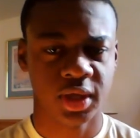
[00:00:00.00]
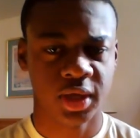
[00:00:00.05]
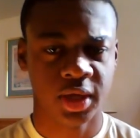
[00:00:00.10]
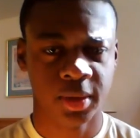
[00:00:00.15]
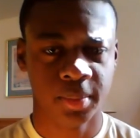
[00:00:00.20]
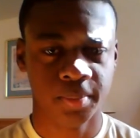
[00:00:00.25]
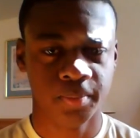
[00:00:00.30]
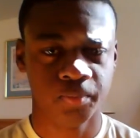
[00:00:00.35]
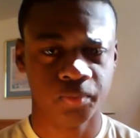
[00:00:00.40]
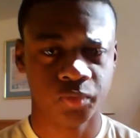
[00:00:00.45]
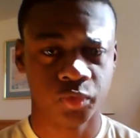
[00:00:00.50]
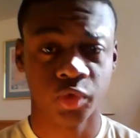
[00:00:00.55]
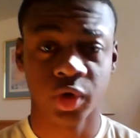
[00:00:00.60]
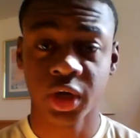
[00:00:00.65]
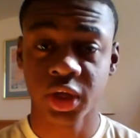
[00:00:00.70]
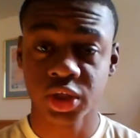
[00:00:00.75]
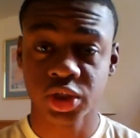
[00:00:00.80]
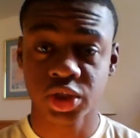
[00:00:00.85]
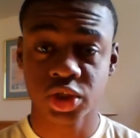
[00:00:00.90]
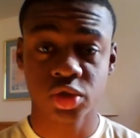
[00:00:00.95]

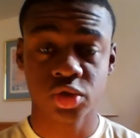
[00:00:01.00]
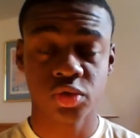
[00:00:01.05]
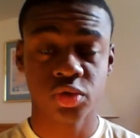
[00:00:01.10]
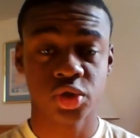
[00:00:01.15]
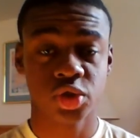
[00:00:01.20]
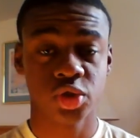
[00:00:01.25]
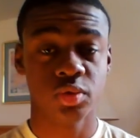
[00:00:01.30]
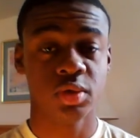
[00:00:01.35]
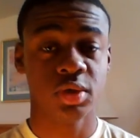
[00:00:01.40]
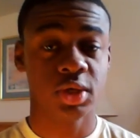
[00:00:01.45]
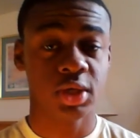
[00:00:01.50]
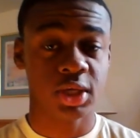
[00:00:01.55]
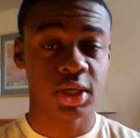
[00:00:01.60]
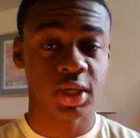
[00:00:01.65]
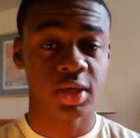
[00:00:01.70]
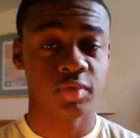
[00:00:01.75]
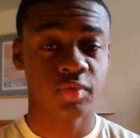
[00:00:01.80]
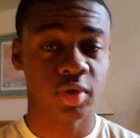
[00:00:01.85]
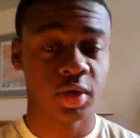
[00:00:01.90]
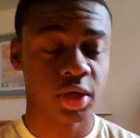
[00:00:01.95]
Running shoes, you
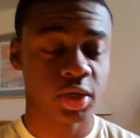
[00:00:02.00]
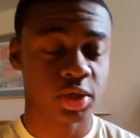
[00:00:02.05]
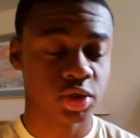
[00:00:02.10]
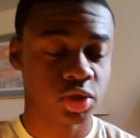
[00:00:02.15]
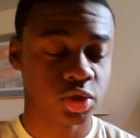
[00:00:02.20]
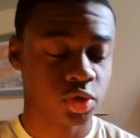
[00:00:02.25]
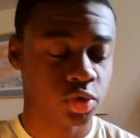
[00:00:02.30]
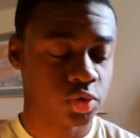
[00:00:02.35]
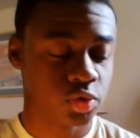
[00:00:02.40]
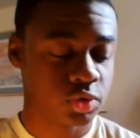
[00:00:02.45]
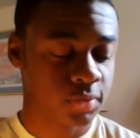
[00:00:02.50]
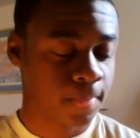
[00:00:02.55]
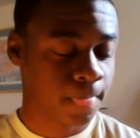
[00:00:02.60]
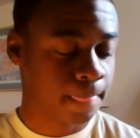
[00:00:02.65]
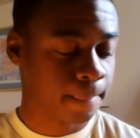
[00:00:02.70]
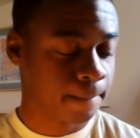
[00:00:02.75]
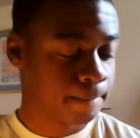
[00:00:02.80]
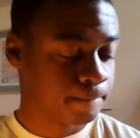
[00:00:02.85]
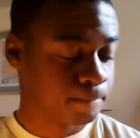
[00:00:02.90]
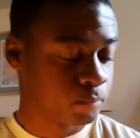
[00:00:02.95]
need running shoes,
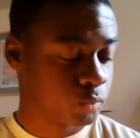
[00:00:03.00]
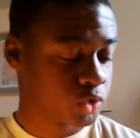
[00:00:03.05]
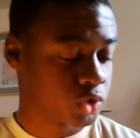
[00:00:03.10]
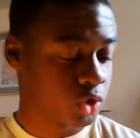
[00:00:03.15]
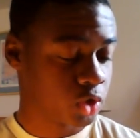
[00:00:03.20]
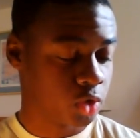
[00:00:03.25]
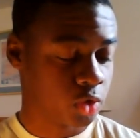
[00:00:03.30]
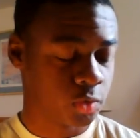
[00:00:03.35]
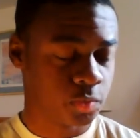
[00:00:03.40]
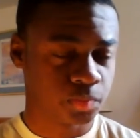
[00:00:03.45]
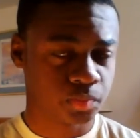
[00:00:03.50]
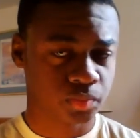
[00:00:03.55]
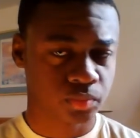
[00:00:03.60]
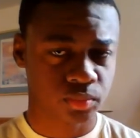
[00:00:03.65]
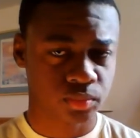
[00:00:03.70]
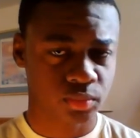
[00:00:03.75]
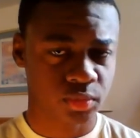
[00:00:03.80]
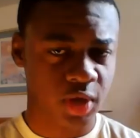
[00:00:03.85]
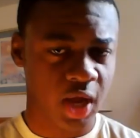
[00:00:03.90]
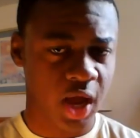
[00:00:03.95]
so
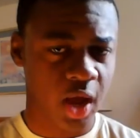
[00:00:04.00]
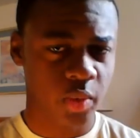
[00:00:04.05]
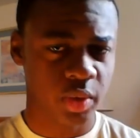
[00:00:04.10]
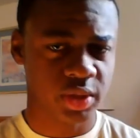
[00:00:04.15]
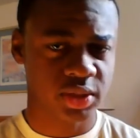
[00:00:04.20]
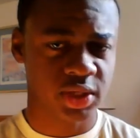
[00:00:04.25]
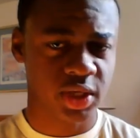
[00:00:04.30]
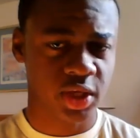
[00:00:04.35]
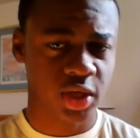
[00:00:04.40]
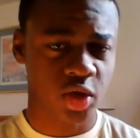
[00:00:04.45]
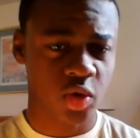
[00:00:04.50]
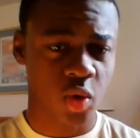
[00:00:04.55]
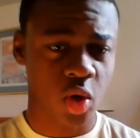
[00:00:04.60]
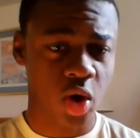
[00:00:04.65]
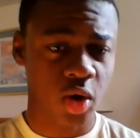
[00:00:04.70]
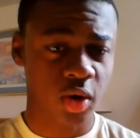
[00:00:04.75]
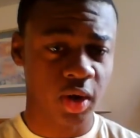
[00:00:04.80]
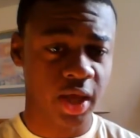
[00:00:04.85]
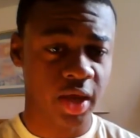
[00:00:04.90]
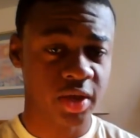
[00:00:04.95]
I wouldn't say go
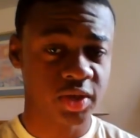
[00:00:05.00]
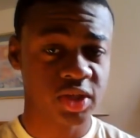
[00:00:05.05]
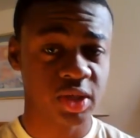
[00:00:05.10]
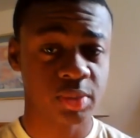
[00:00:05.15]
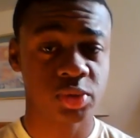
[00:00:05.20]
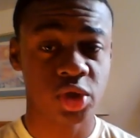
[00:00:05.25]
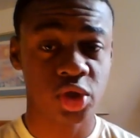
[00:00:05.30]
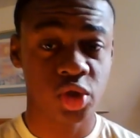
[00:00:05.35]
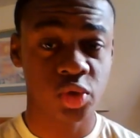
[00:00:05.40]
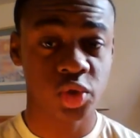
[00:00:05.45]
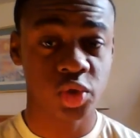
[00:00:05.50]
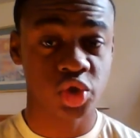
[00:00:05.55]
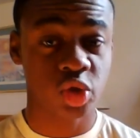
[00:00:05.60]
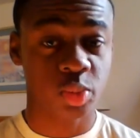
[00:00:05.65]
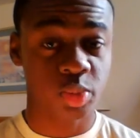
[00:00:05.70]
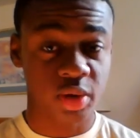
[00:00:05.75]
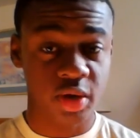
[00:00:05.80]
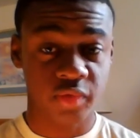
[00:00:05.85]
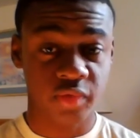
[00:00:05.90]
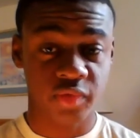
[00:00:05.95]
all out. It's up to you, it's your
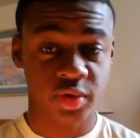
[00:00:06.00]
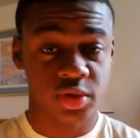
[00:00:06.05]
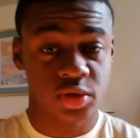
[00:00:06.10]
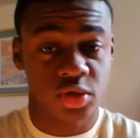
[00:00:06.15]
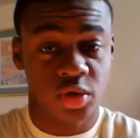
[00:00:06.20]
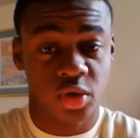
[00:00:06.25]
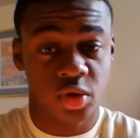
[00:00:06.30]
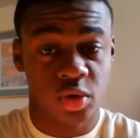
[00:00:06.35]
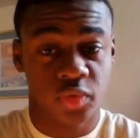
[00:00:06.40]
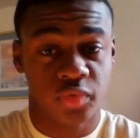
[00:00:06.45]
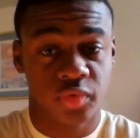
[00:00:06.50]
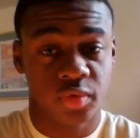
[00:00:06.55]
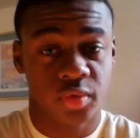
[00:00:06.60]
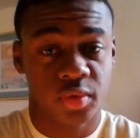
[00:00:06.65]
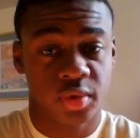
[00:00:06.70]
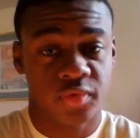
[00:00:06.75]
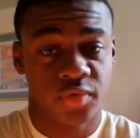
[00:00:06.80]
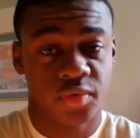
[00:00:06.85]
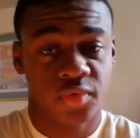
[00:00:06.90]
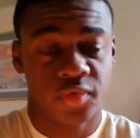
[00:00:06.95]
preference. You know,
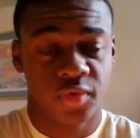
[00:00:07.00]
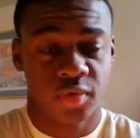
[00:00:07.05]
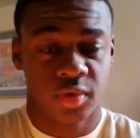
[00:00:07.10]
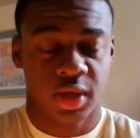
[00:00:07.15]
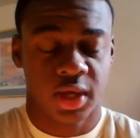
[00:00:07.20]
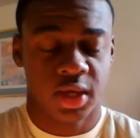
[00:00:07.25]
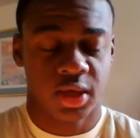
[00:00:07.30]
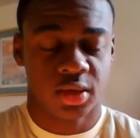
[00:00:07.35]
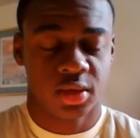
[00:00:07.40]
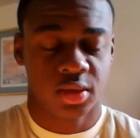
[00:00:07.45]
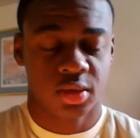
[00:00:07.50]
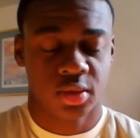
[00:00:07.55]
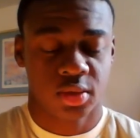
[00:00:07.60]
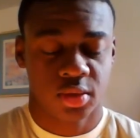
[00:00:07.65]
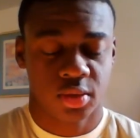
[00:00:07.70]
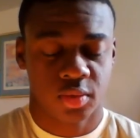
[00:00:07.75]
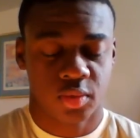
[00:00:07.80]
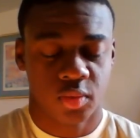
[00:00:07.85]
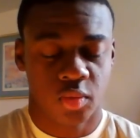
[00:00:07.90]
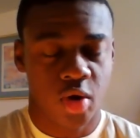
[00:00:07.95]
if you feel like
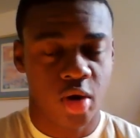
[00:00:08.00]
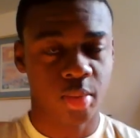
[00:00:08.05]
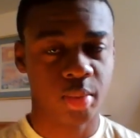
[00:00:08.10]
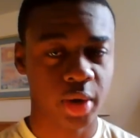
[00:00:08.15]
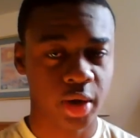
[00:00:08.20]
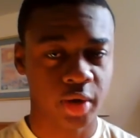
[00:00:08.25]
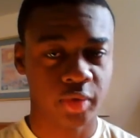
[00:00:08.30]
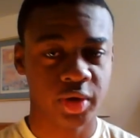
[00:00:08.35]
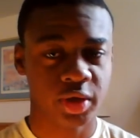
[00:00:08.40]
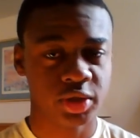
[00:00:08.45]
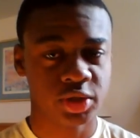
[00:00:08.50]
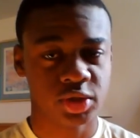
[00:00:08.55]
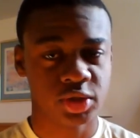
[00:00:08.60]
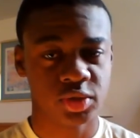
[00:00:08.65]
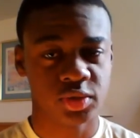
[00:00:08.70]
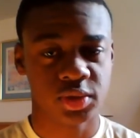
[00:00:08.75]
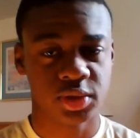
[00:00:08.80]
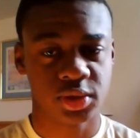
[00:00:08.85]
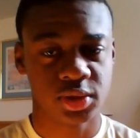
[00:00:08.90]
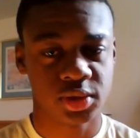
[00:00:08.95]
Walmart running
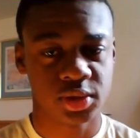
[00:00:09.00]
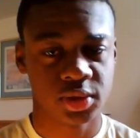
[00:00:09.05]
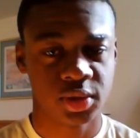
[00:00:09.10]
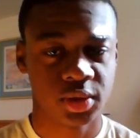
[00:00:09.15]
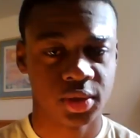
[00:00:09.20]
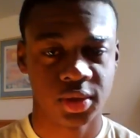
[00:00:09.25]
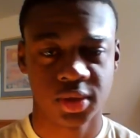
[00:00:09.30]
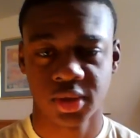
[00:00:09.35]
shoes is,